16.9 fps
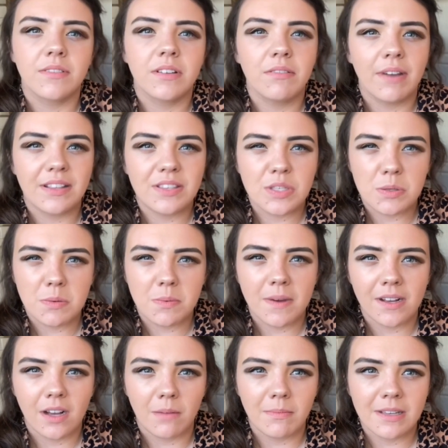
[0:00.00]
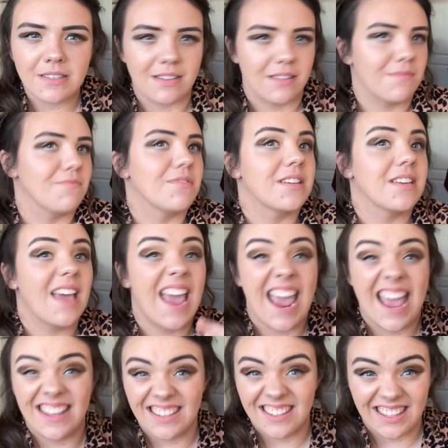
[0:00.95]
read Superman comics. I didn't read
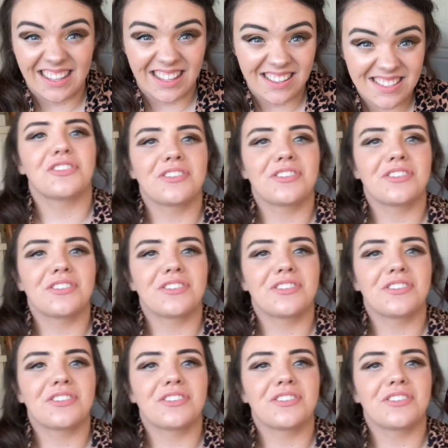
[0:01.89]
anything else.